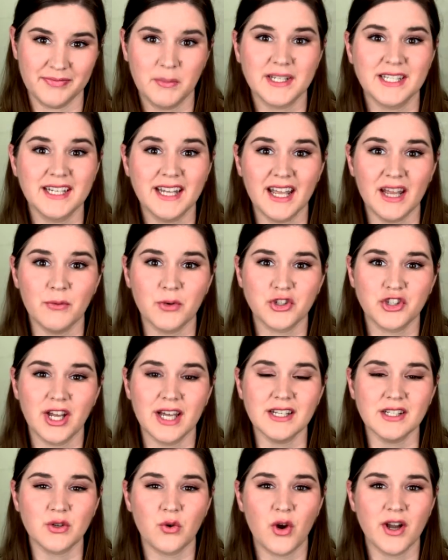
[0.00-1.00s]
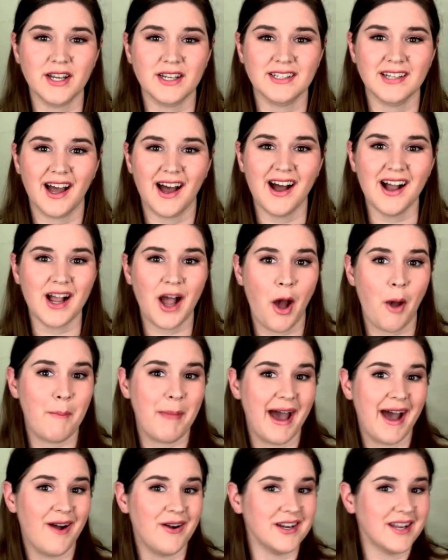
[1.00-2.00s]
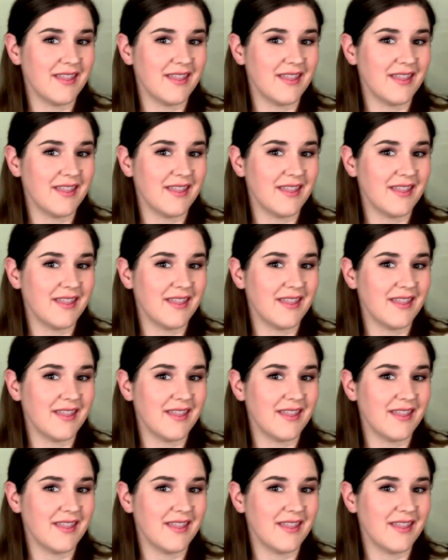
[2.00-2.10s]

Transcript: But today we're just going to talk about